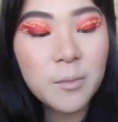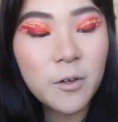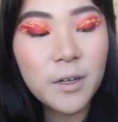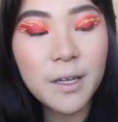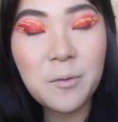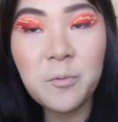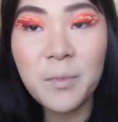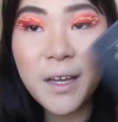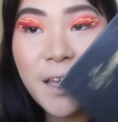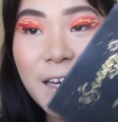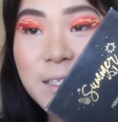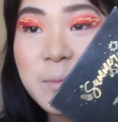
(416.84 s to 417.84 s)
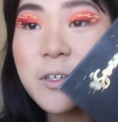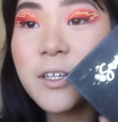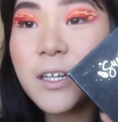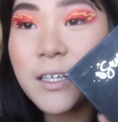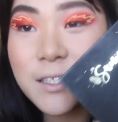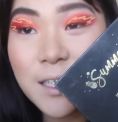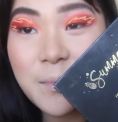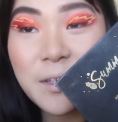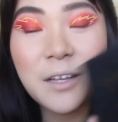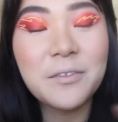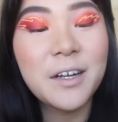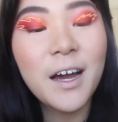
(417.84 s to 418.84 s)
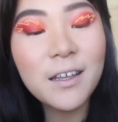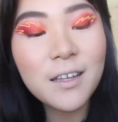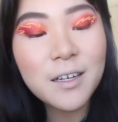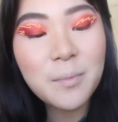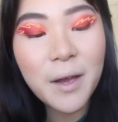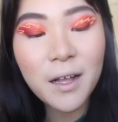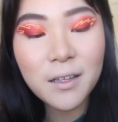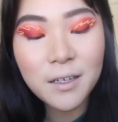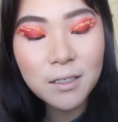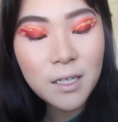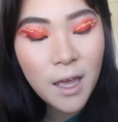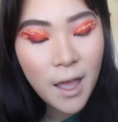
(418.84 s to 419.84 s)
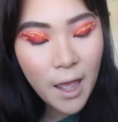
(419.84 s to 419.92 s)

I'm going in for my Cass Beauty Summer Lovin' Highlighter palette,